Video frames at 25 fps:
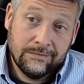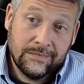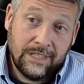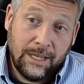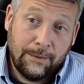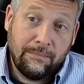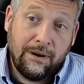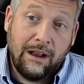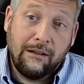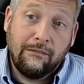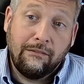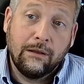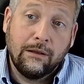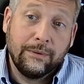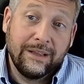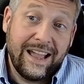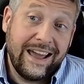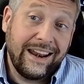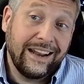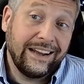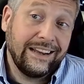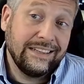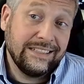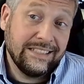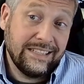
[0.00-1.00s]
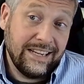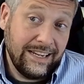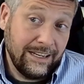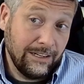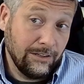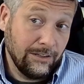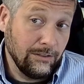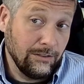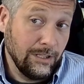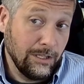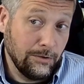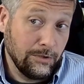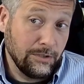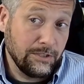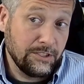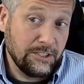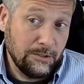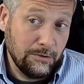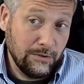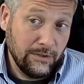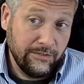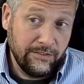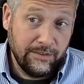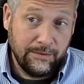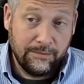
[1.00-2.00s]
They probably had a container load or
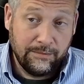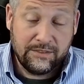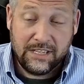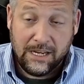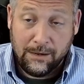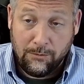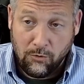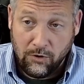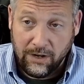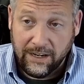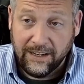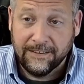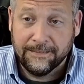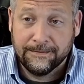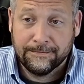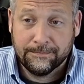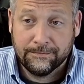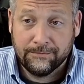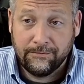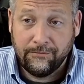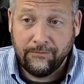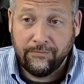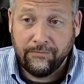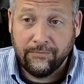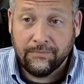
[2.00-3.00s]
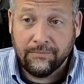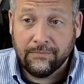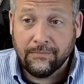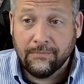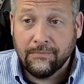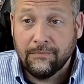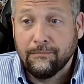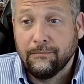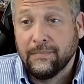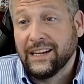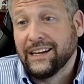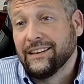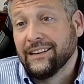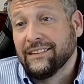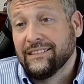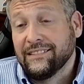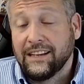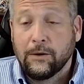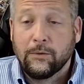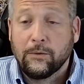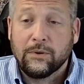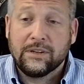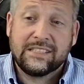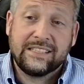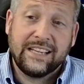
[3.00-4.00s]
2 of them somewhere because
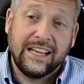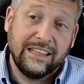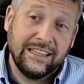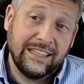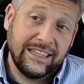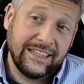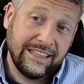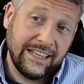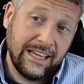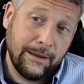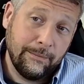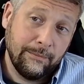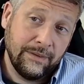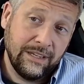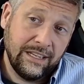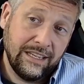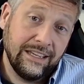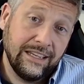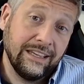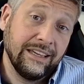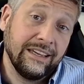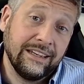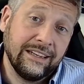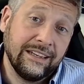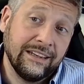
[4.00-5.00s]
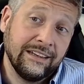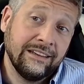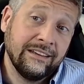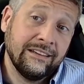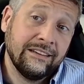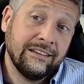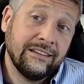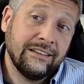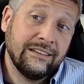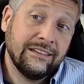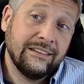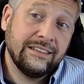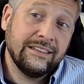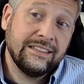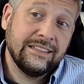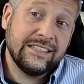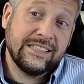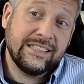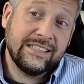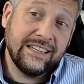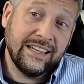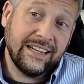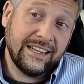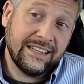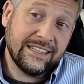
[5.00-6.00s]
they were selling them in
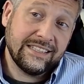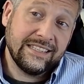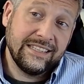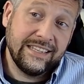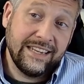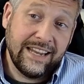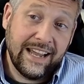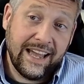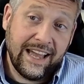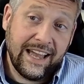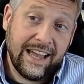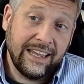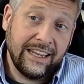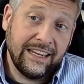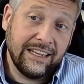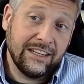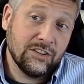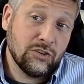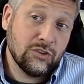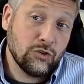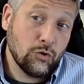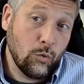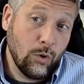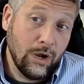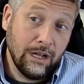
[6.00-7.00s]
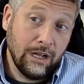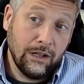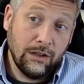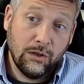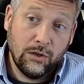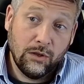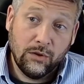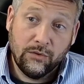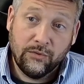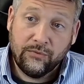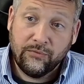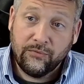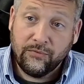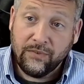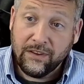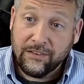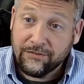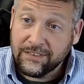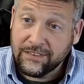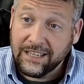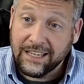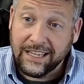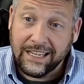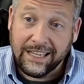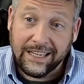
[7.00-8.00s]
6, 9, 12,
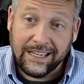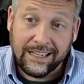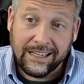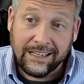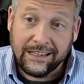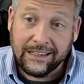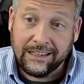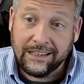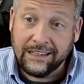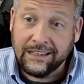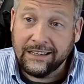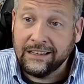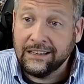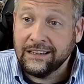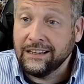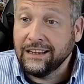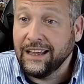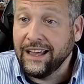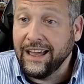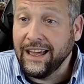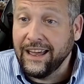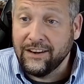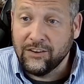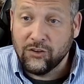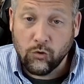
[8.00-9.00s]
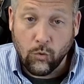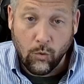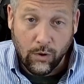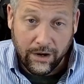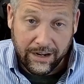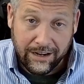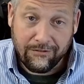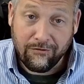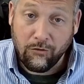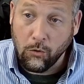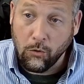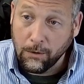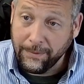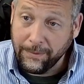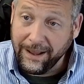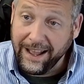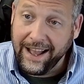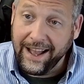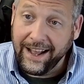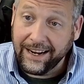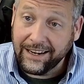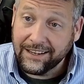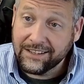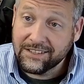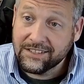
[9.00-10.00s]
15, and 24
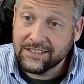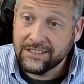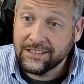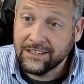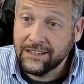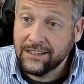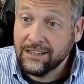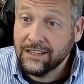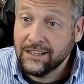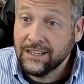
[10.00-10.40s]
packs